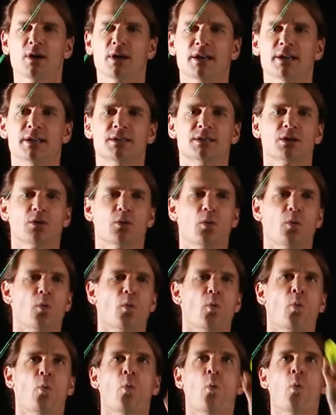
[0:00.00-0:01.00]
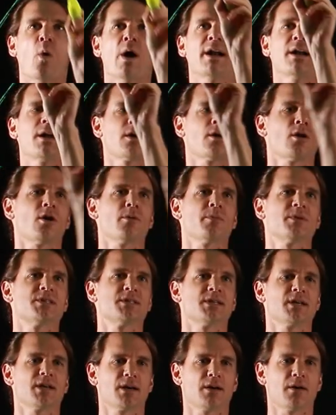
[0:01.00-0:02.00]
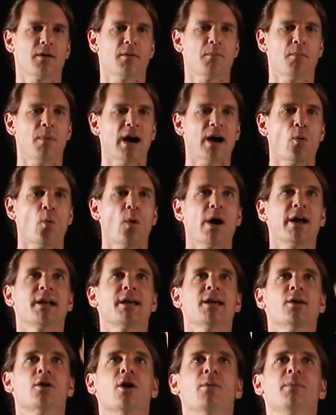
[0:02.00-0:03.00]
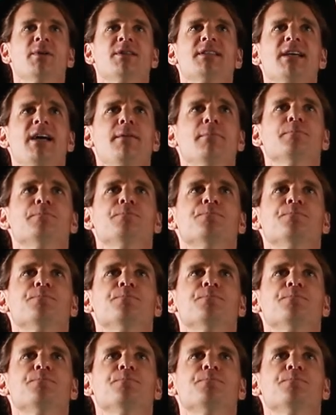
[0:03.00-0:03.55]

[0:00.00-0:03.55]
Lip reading: is 1 kilometer by 1 kilometer.